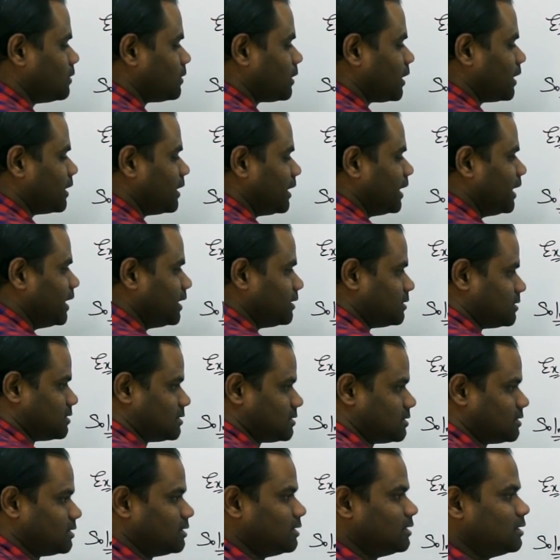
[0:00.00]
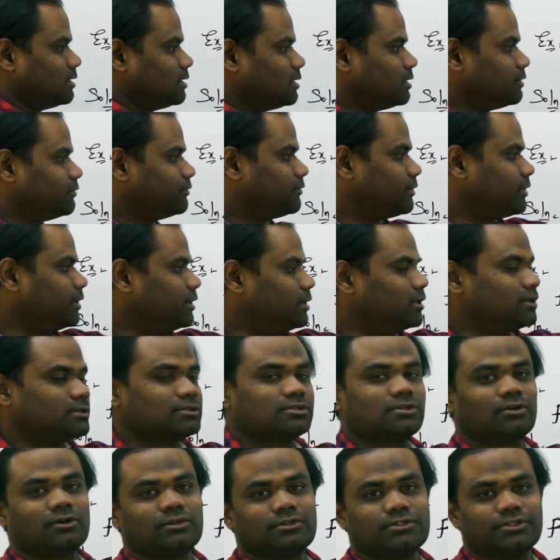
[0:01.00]
and hence 3
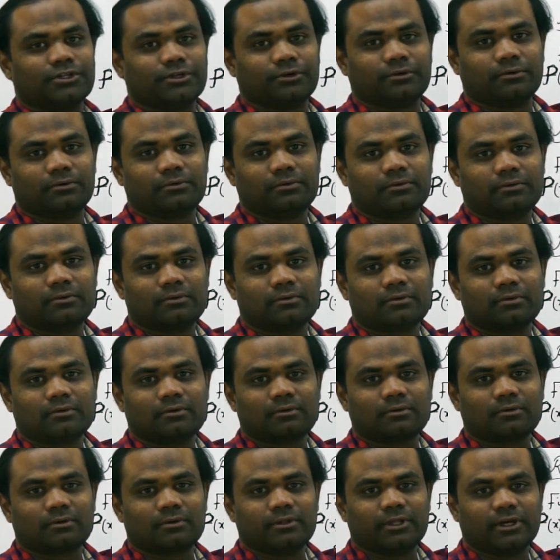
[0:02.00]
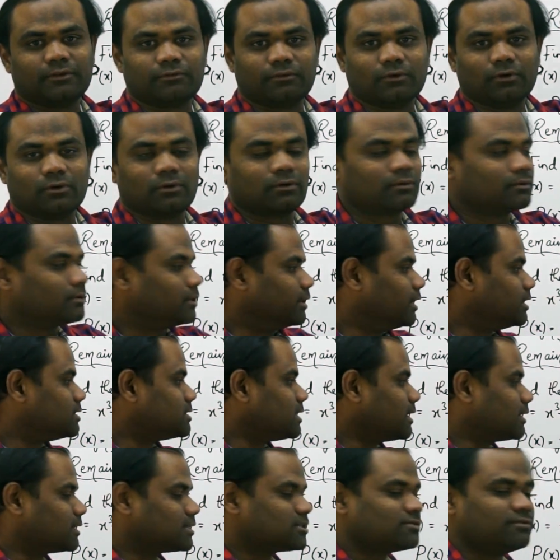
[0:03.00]
is non-zero. Therefore, it
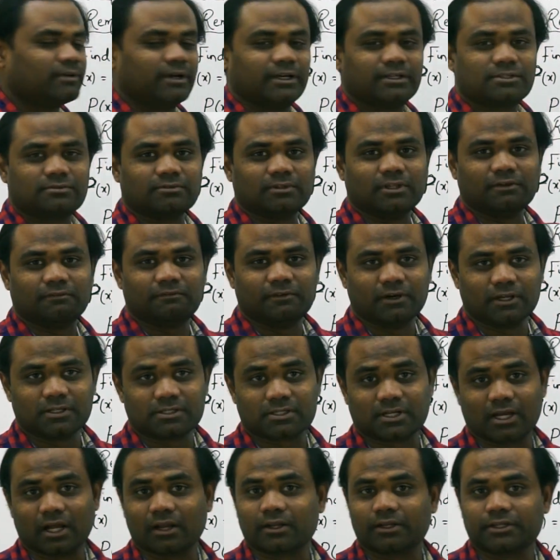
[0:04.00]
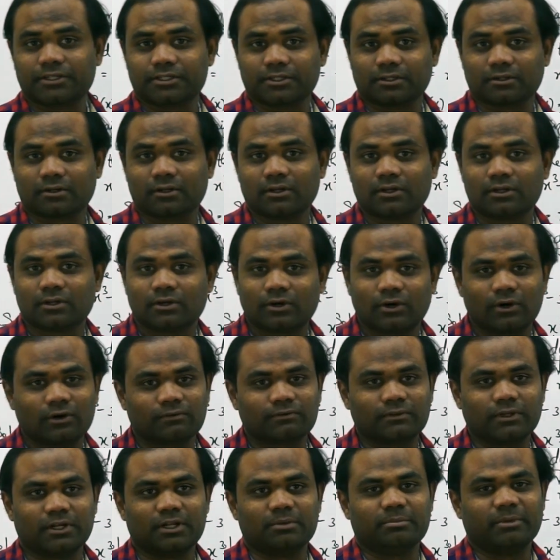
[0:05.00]
satisfies with the first condition
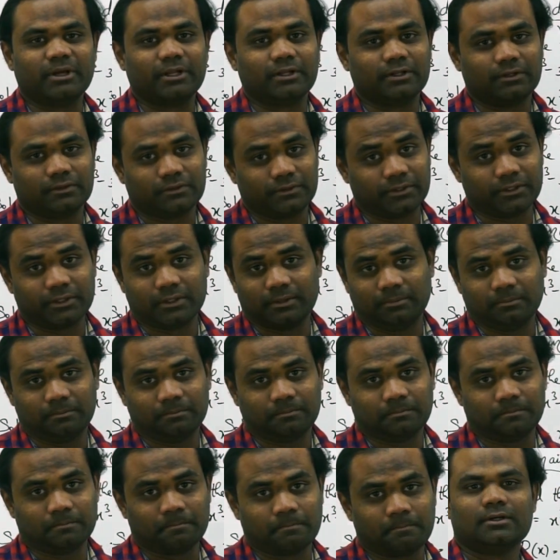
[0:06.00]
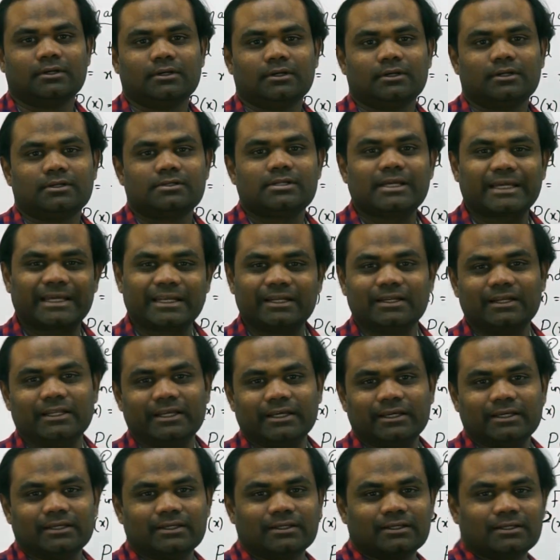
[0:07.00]
of the remainder theorem.
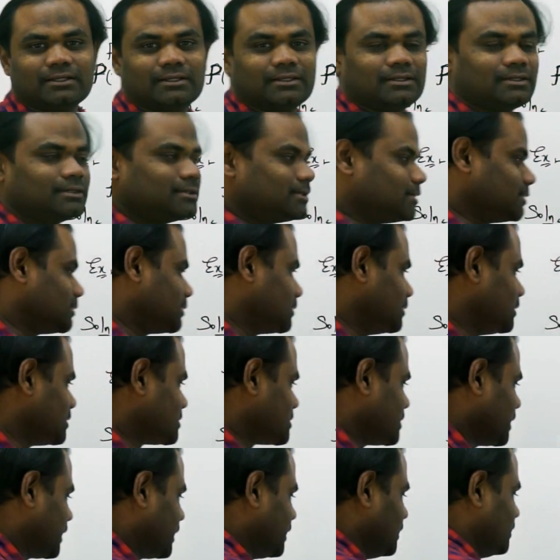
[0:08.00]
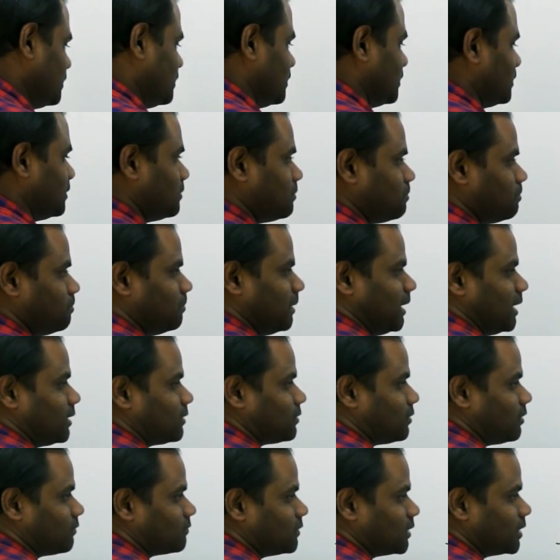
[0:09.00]
Secondly, the second
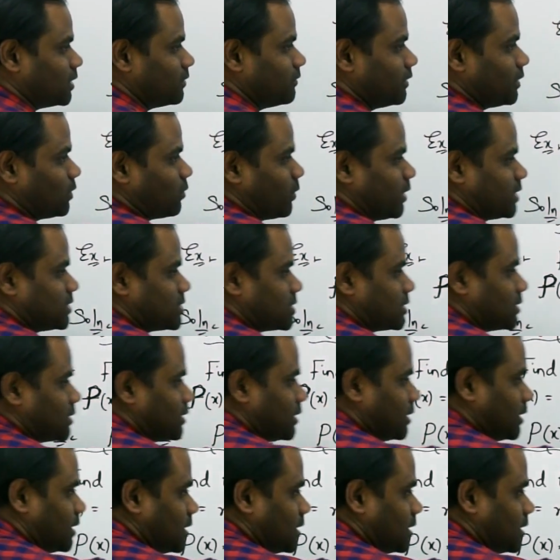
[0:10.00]
part of the given question